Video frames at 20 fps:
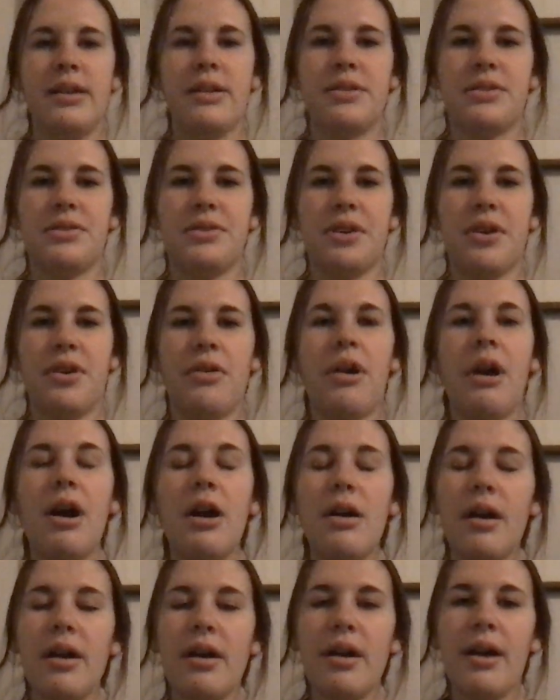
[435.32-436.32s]
So
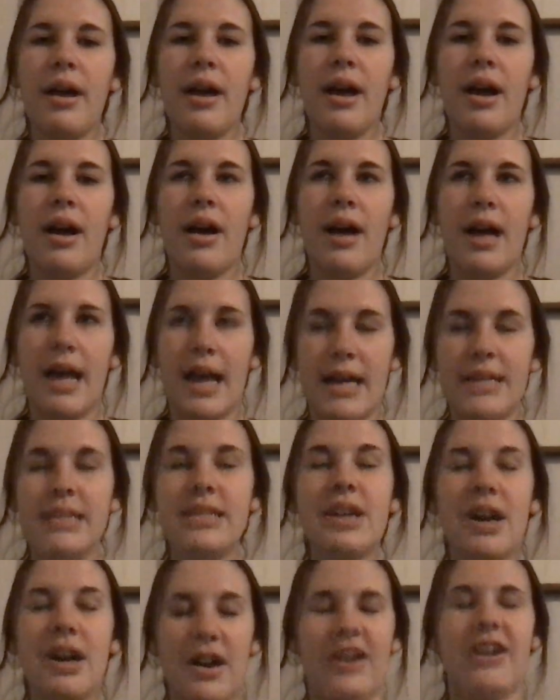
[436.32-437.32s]
our
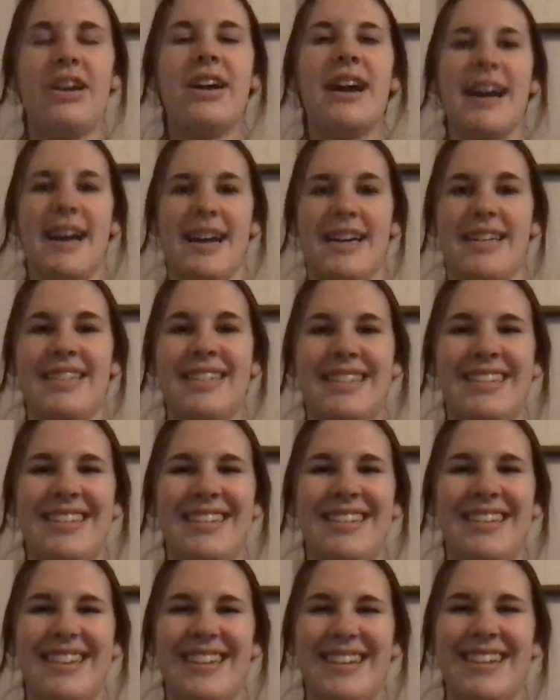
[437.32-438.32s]
SRS
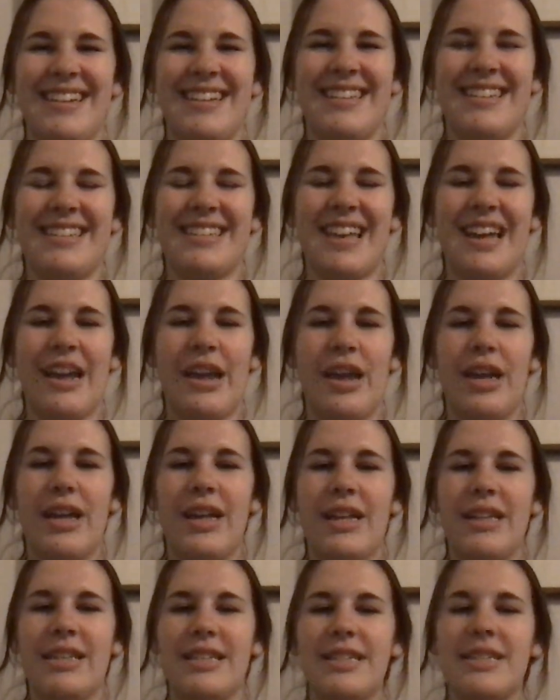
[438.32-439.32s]
is
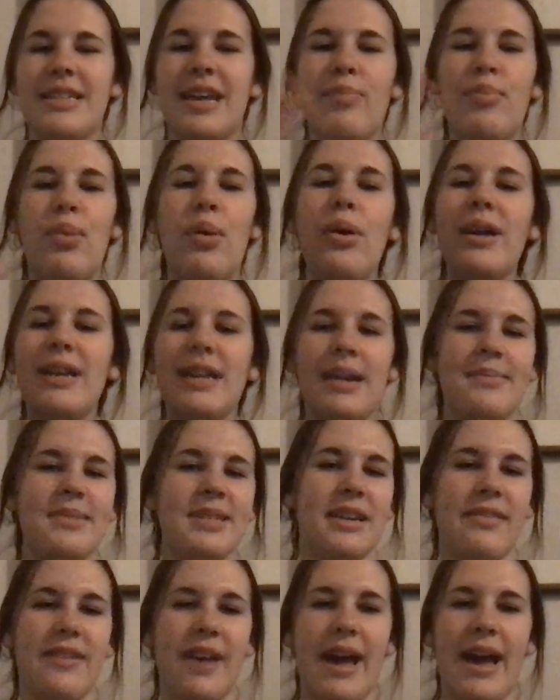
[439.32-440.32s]
it's like pulling
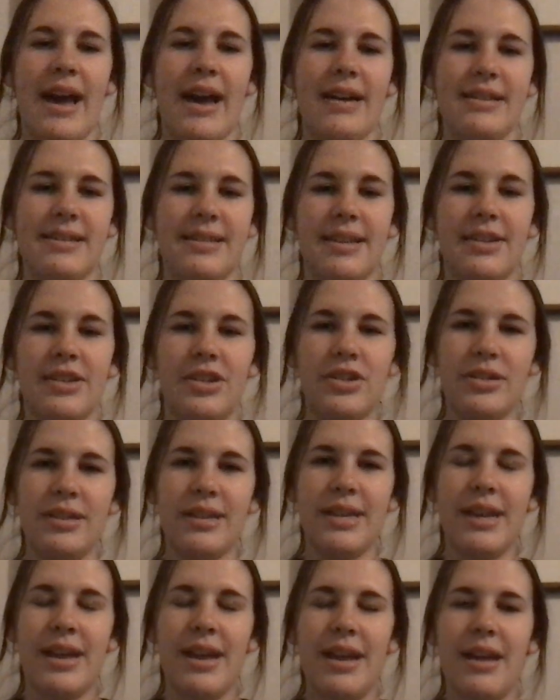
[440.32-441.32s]
names out of a hat,
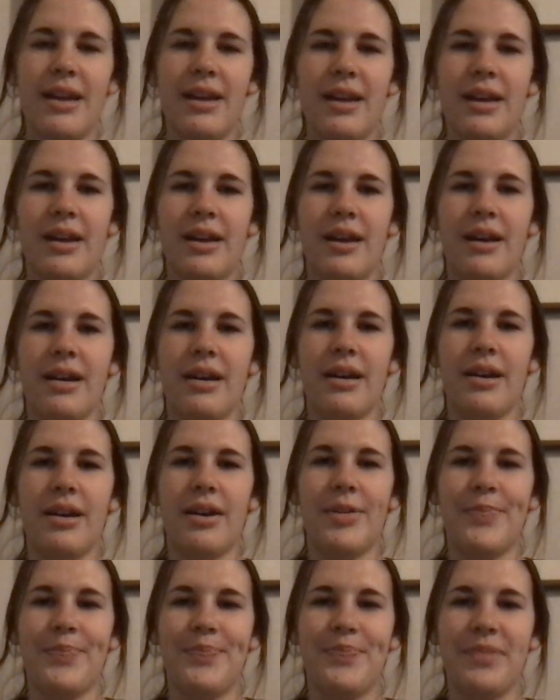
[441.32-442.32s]
essentially.
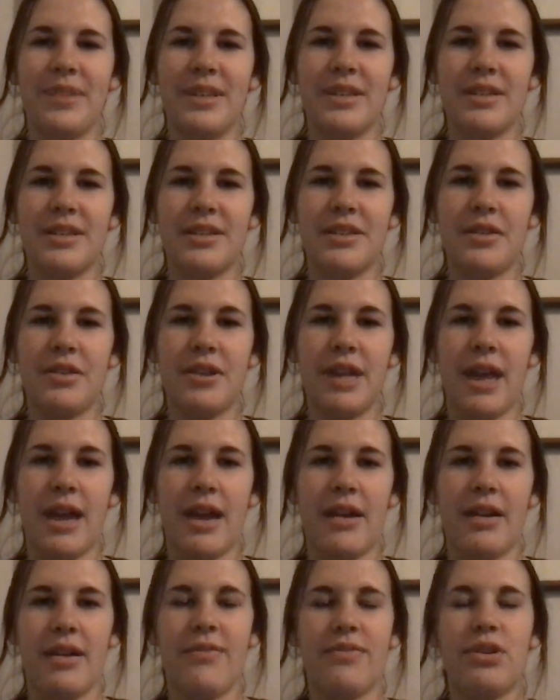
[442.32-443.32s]
So
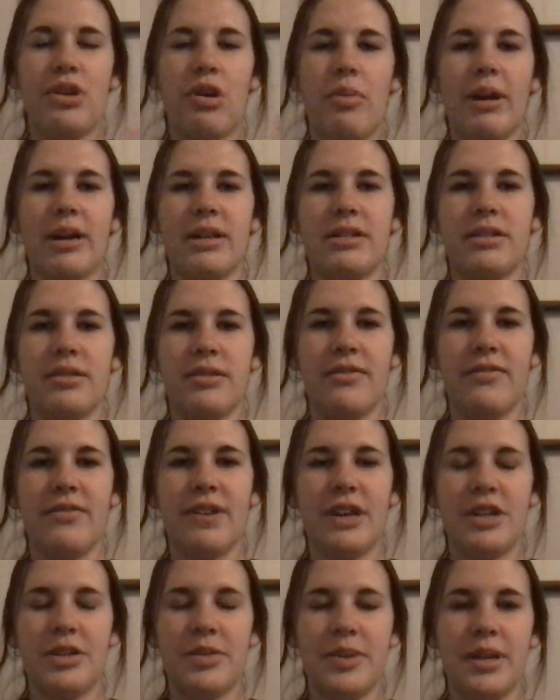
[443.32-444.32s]
again, if we go back to the
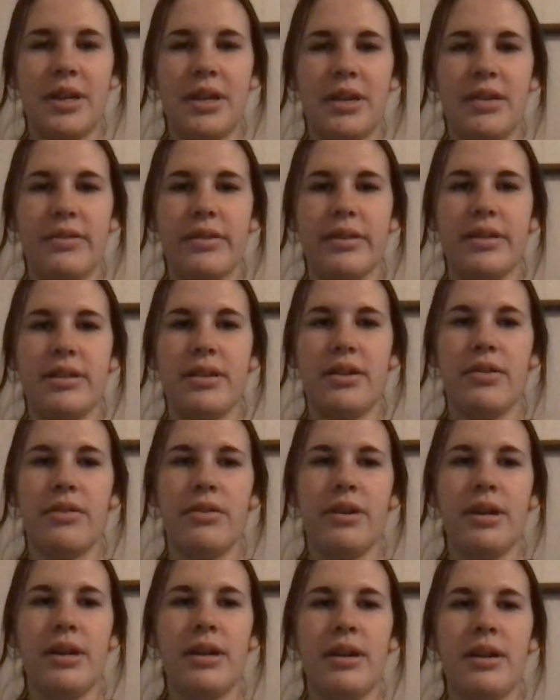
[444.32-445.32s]
freshmen at
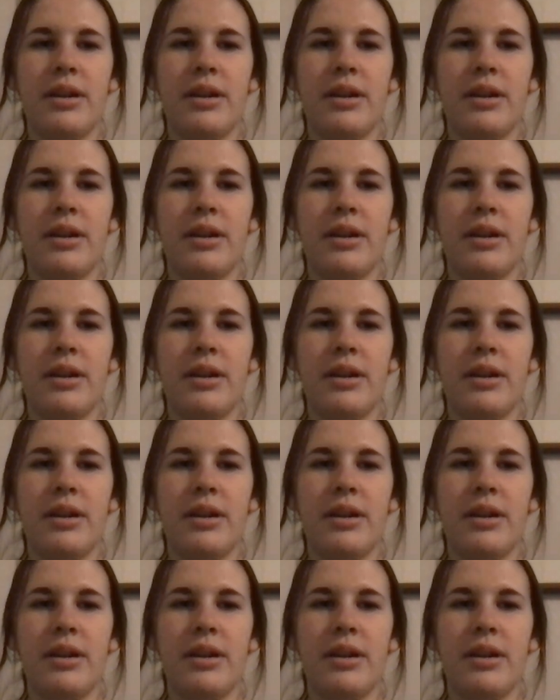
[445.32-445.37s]
USU,